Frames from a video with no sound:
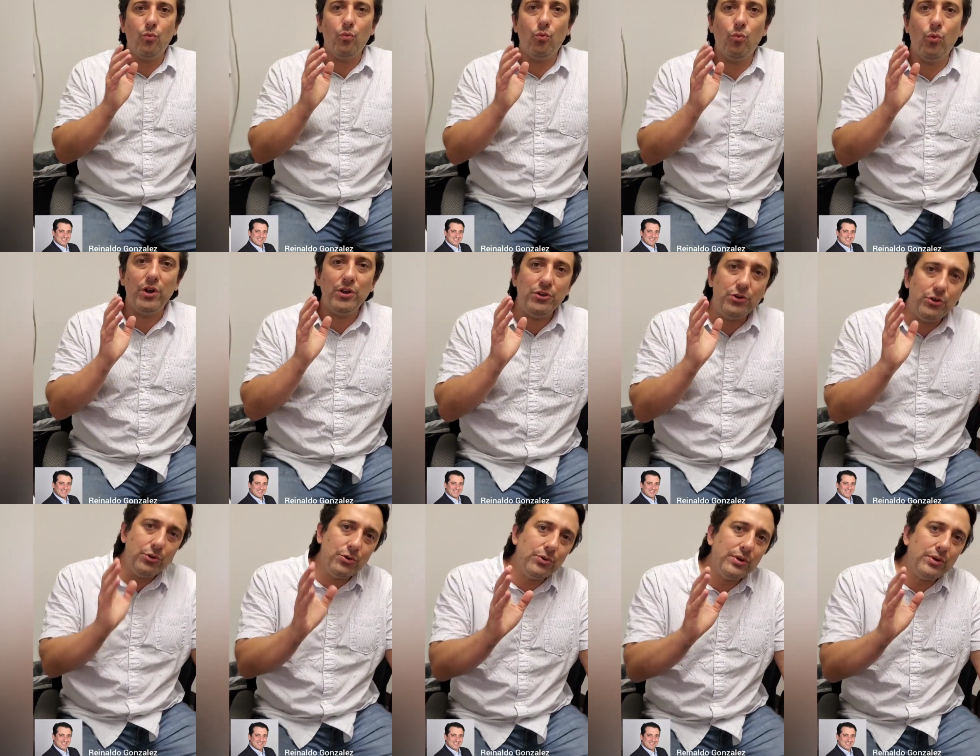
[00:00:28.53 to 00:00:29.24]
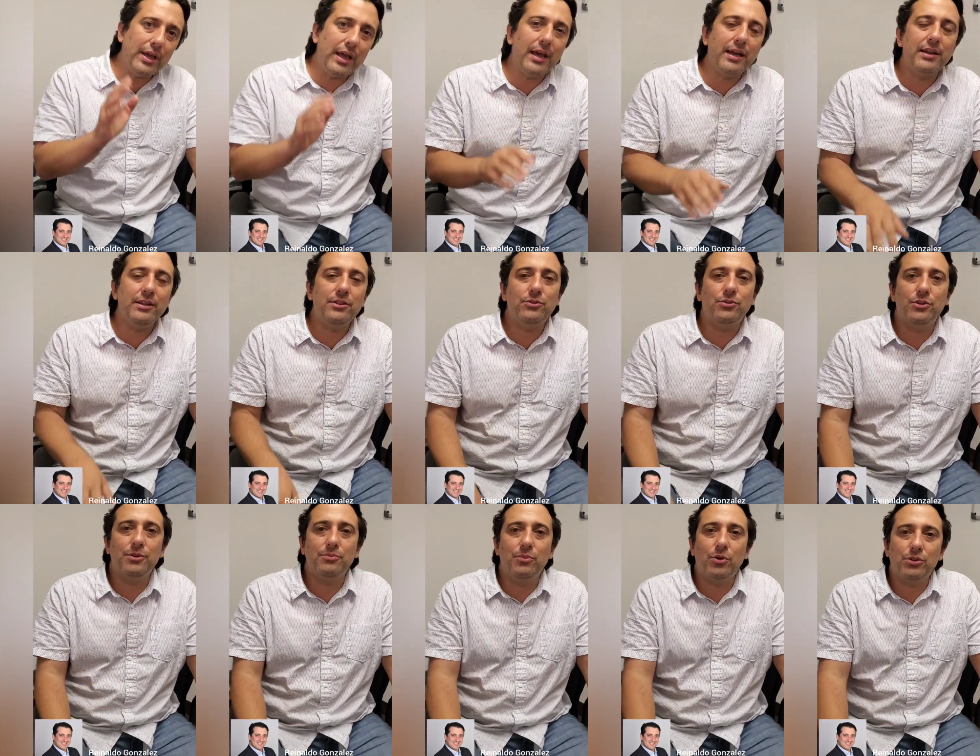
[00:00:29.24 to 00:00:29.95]
when you get into
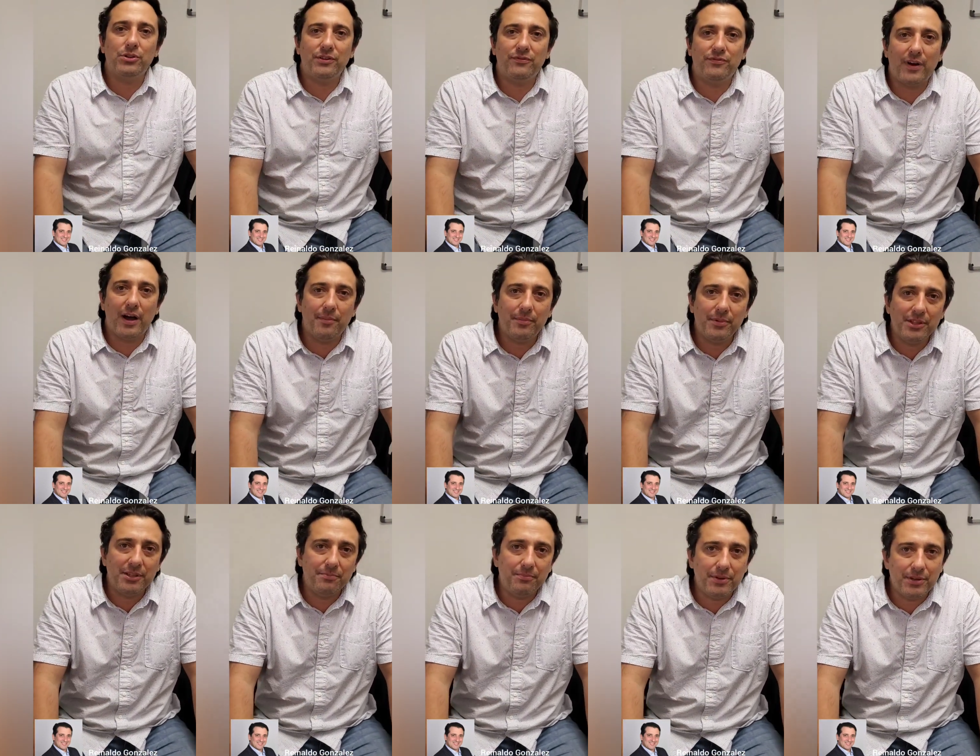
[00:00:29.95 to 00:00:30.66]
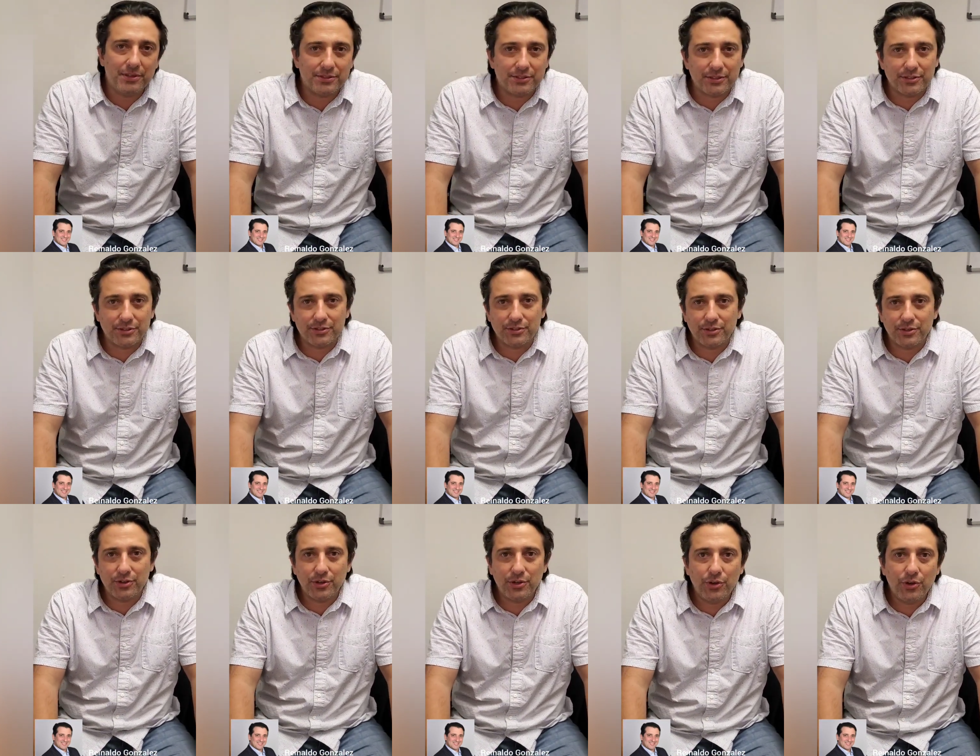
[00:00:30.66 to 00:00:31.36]
the multifamily business,
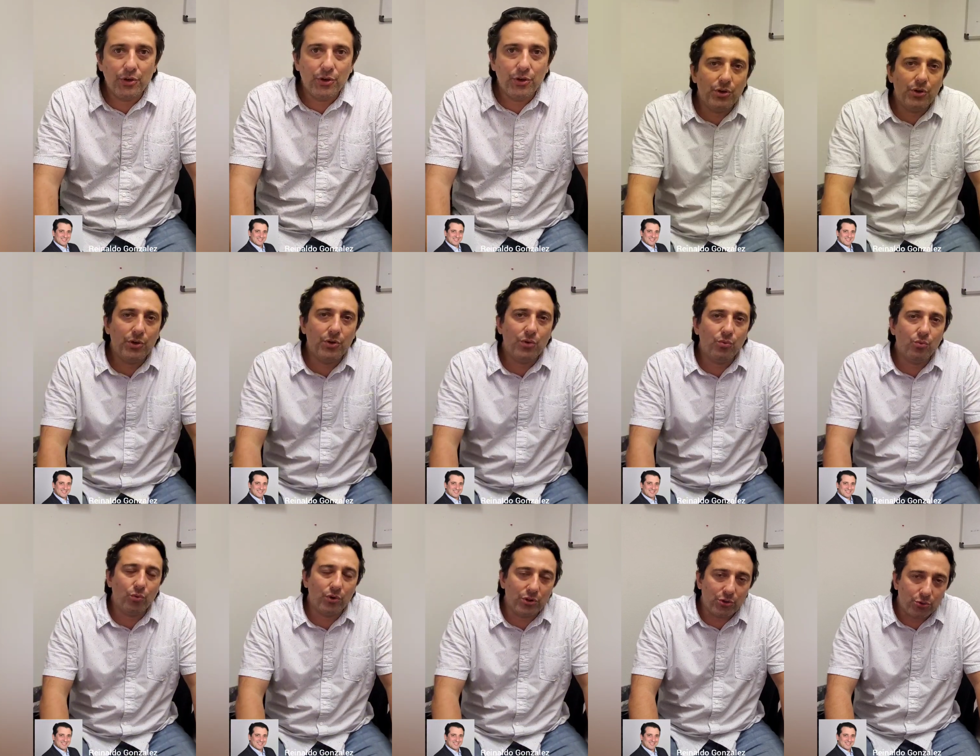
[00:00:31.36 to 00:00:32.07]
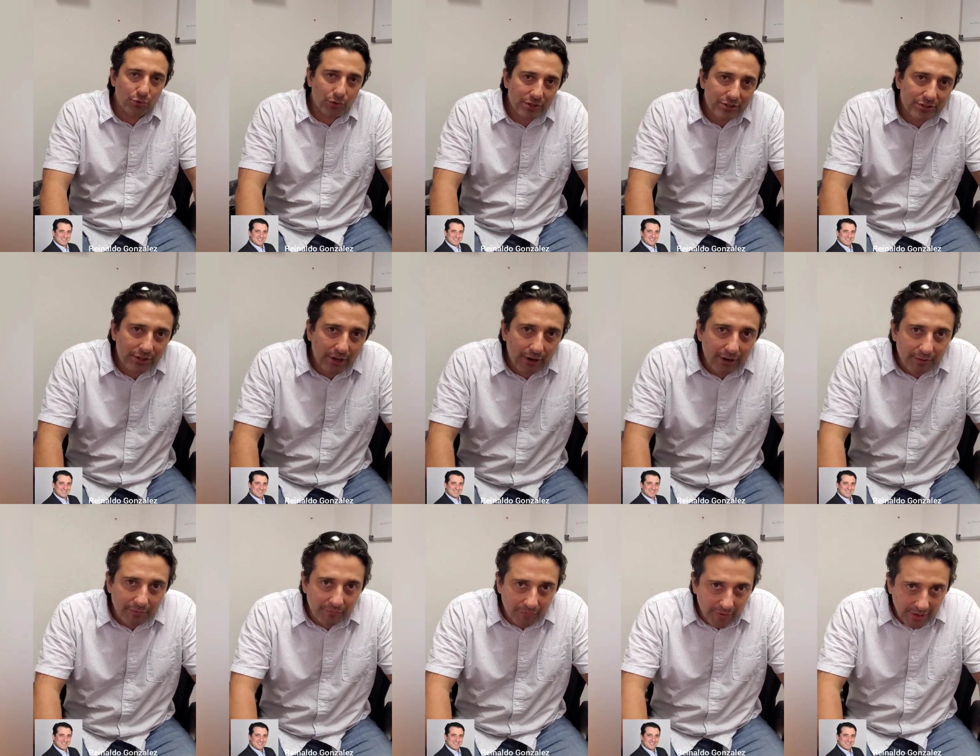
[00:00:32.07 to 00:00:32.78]
when you
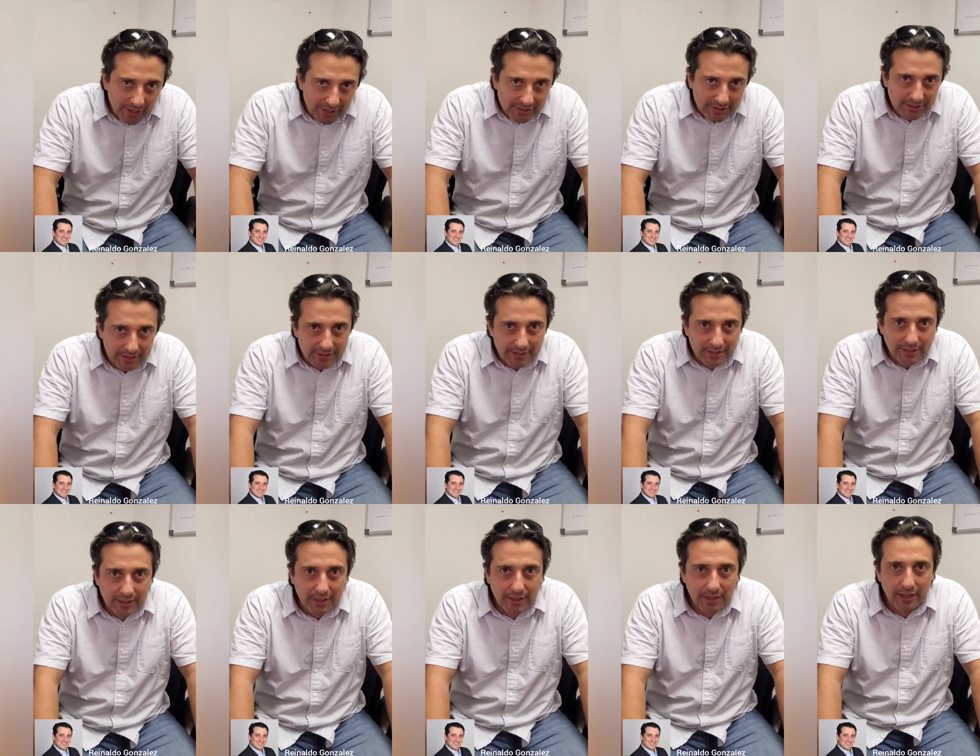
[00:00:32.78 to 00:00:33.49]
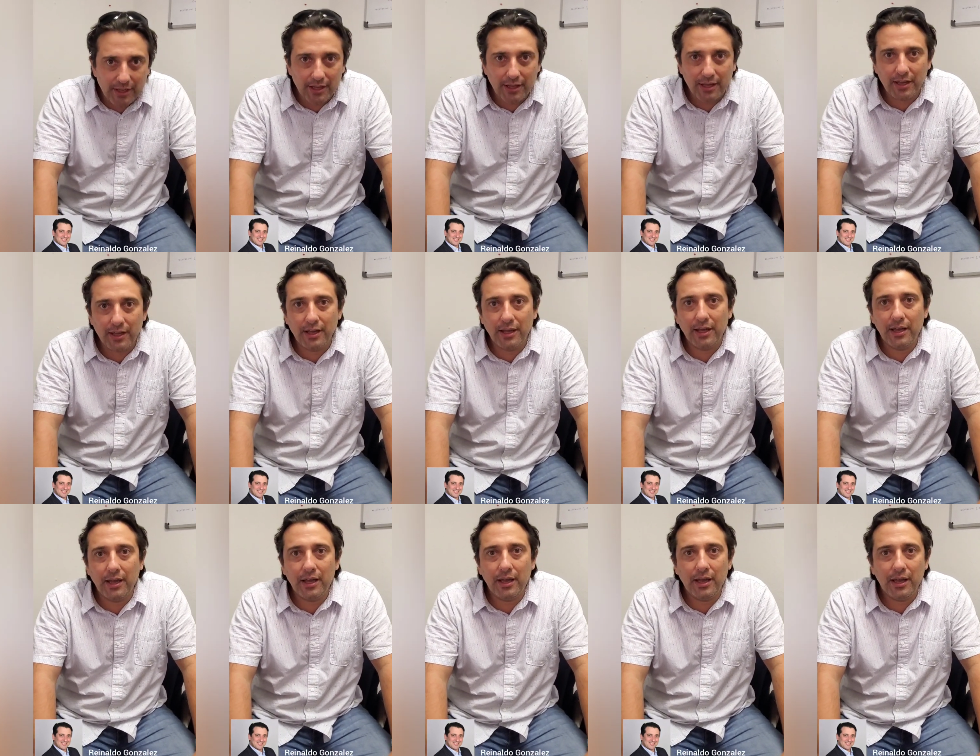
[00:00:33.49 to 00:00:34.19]
start investing,
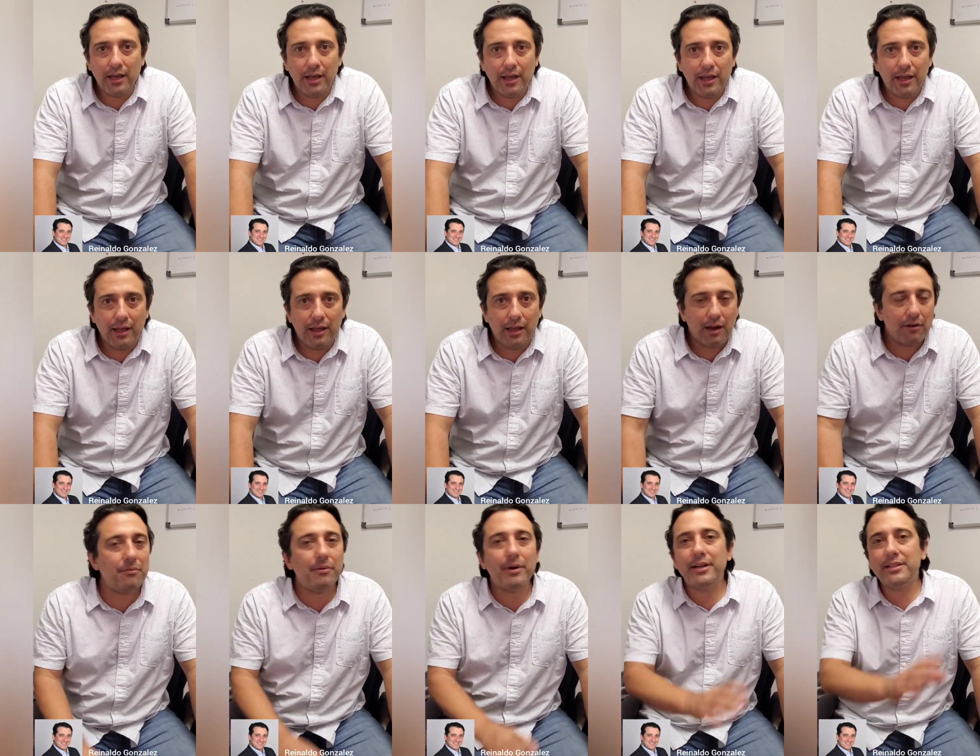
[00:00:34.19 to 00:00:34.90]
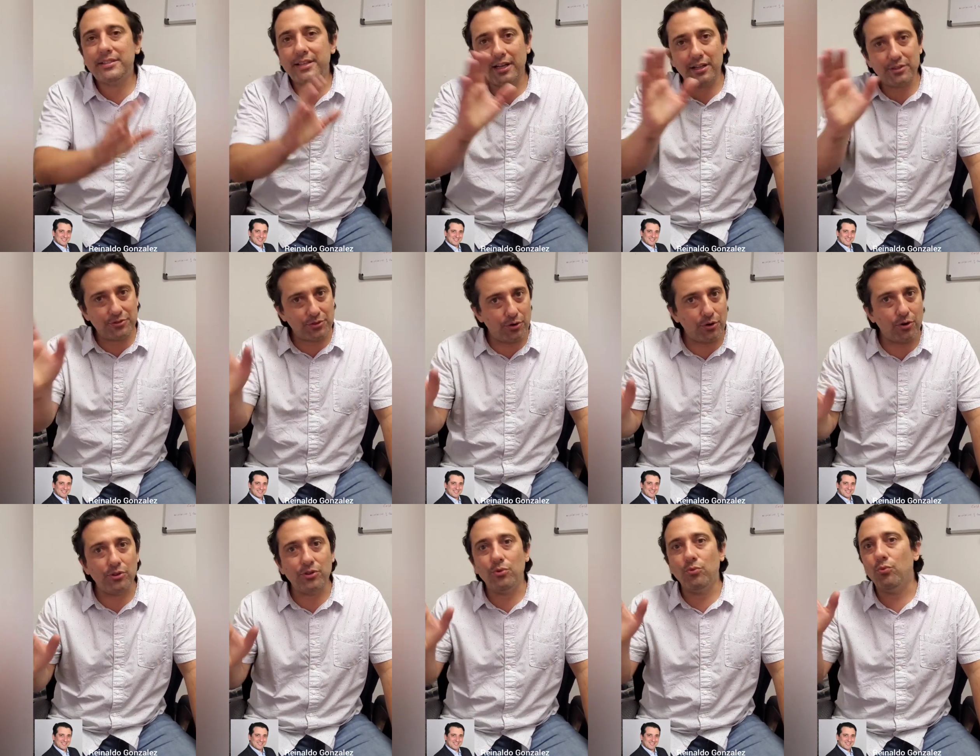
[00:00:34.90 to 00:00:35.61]
everybody tells
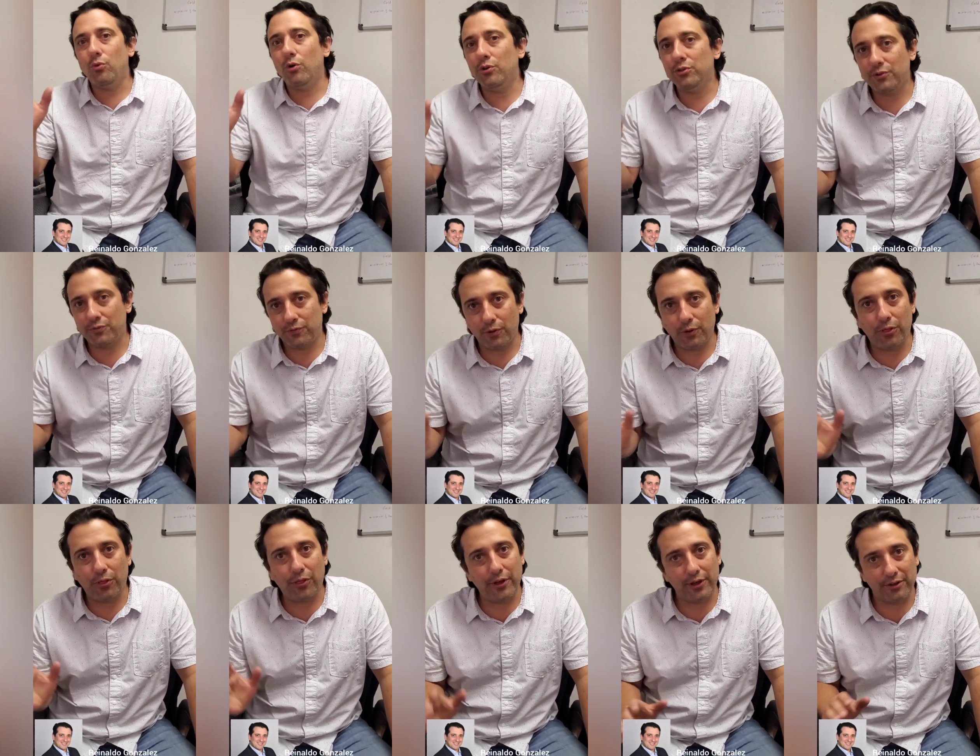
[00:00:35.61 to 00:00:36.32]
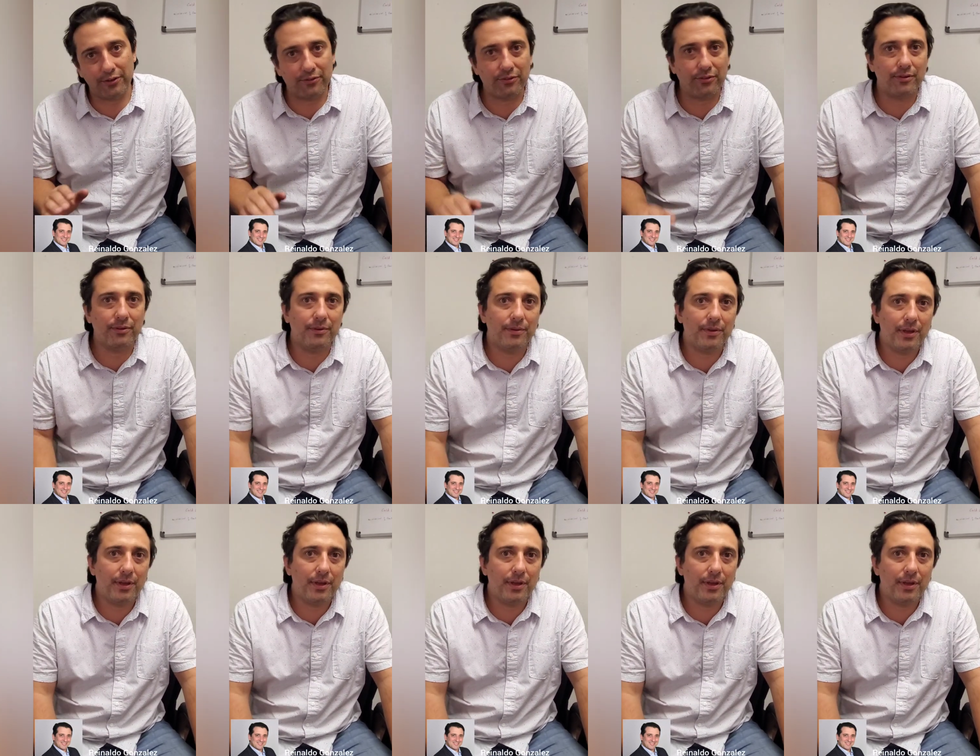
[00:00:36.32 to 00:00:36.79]
you all the wonderful things.